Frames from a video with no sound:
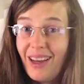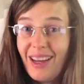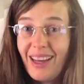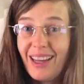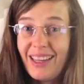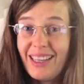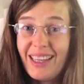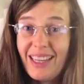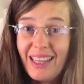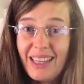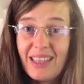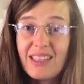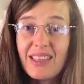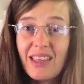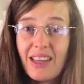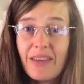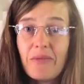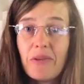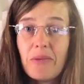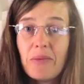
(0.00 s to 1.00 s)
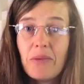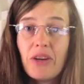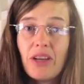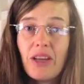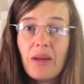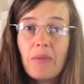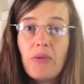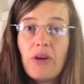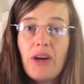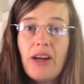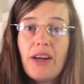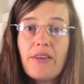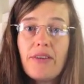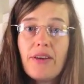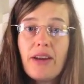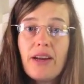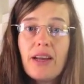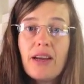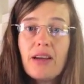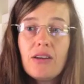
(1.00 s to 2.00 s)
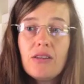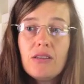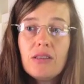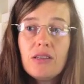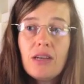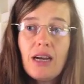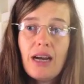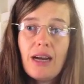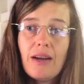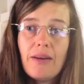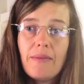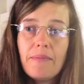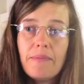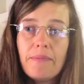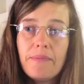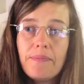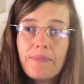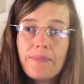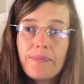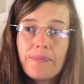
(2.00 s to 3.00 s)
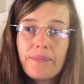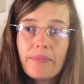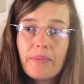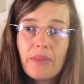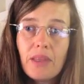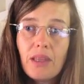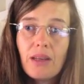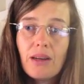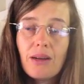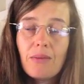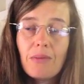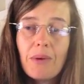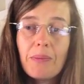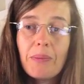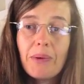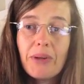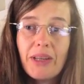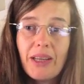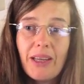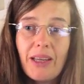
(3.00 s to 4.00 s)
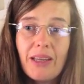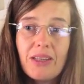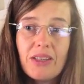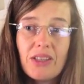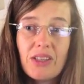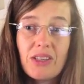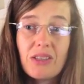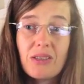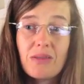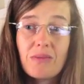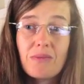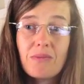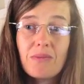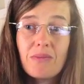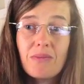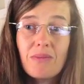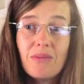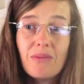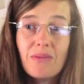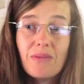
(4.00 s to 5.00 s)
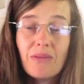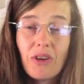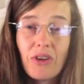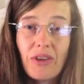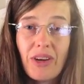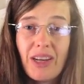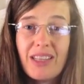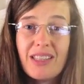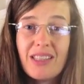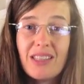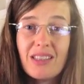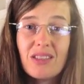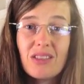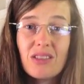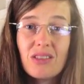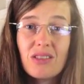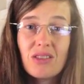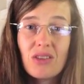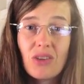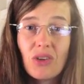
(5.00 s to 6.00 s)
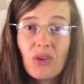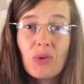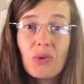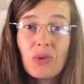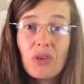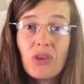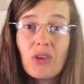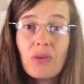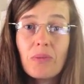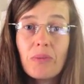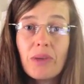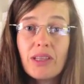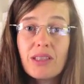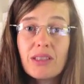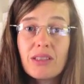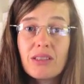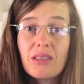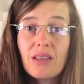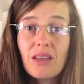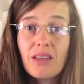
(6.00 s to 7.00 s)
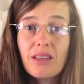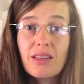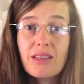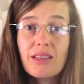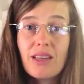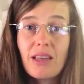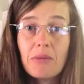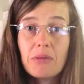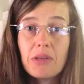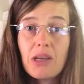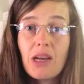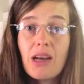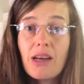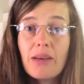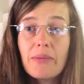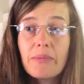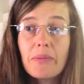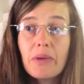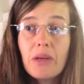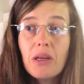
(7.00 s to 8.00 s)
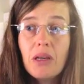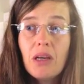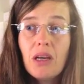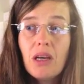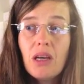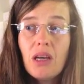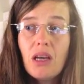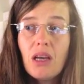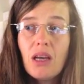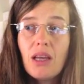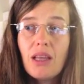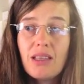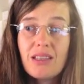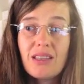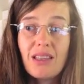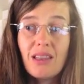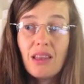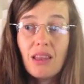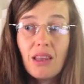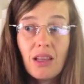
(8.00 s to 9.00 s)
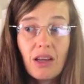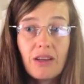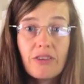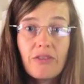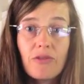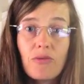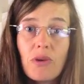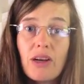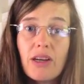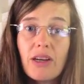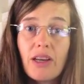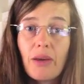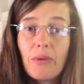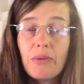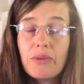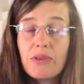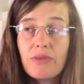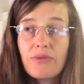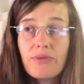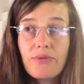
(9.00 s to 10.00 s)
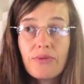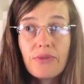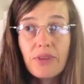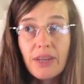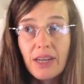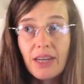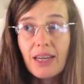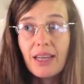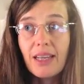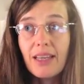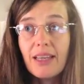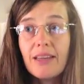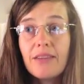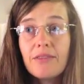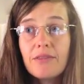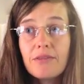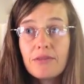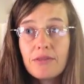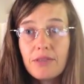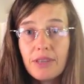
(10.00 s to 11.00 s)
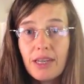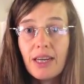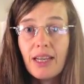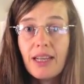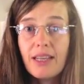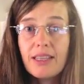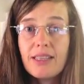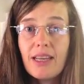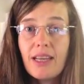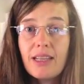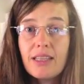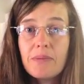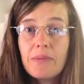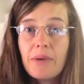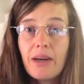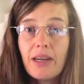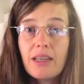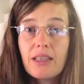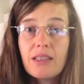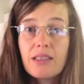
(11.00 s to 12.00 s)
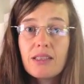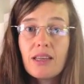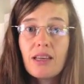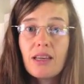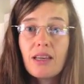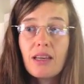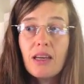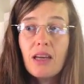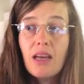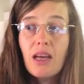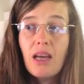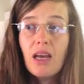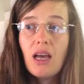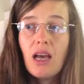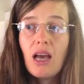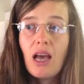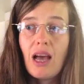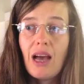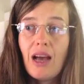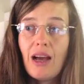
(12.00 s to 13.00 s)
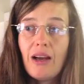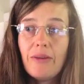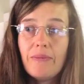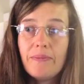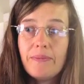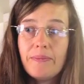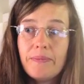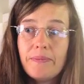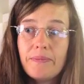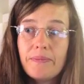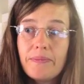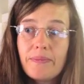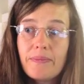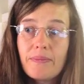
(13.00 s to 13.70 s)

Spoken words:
need to give my body a break right now. You know, my body just created 2 humans at the same time. It's a lot of work. It was a really, really intense pregnancy. And